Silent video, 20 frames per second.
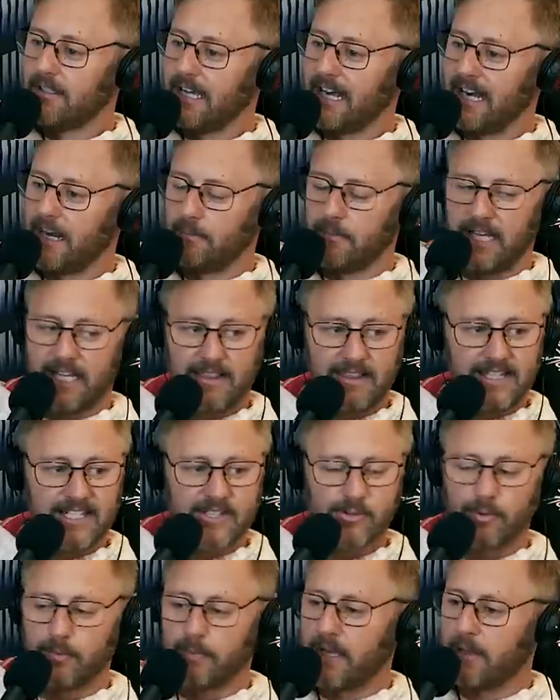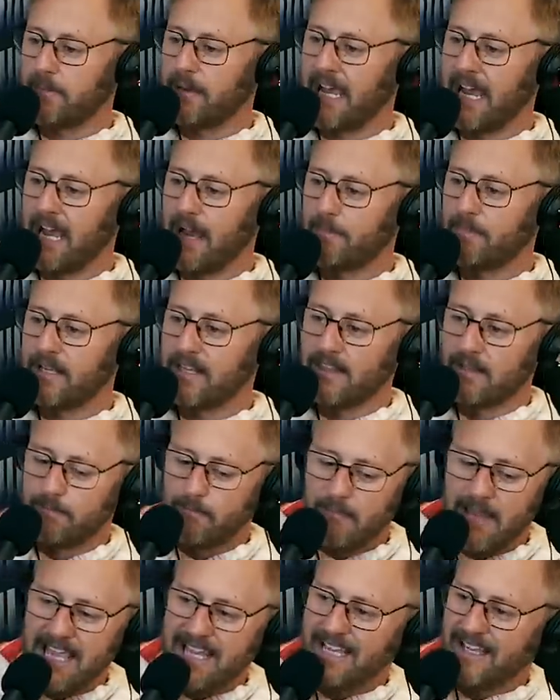And I'm like, this will make me happy.
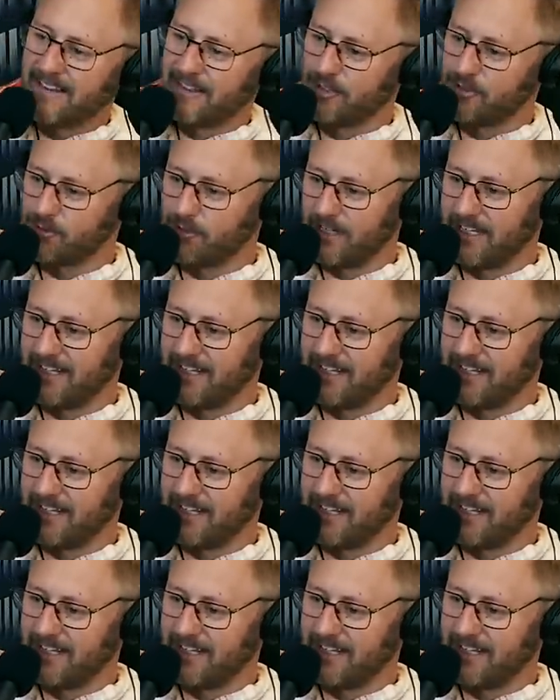Drinking the